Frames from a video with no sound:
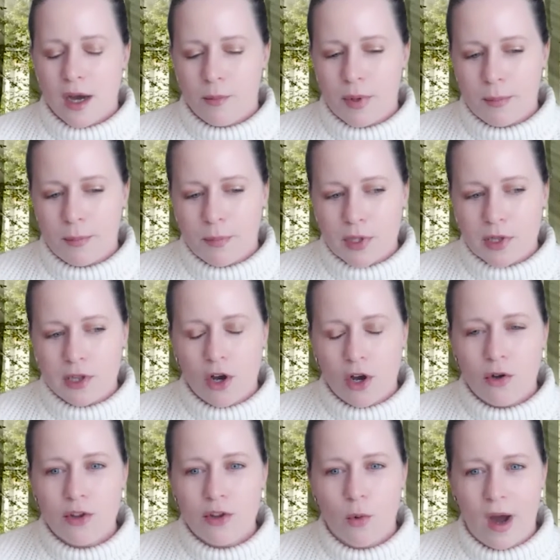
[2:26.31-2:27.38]
But
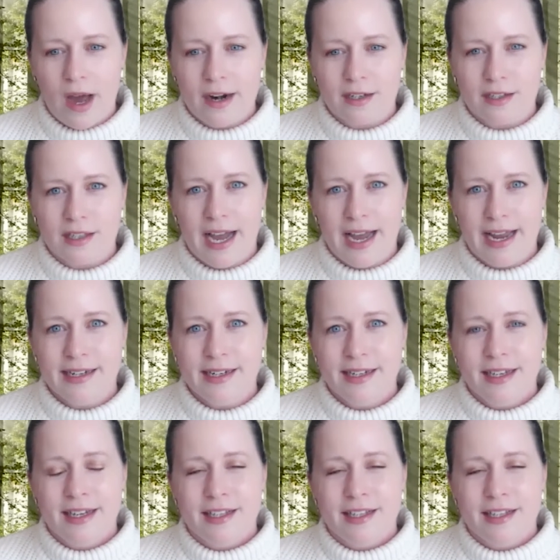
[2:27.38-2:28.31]
below the waterline,